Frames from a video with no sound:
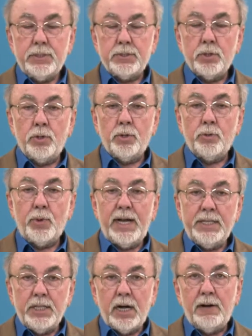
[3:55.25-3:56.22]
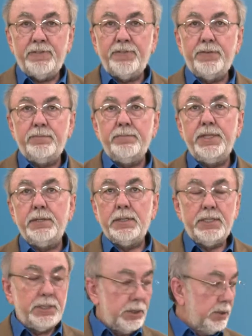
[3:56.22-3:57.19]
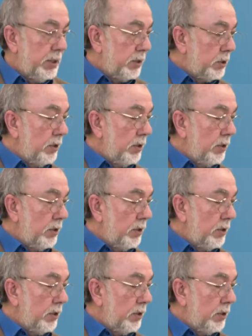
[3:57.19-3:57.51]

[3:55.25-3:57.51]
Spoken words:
So runoff, the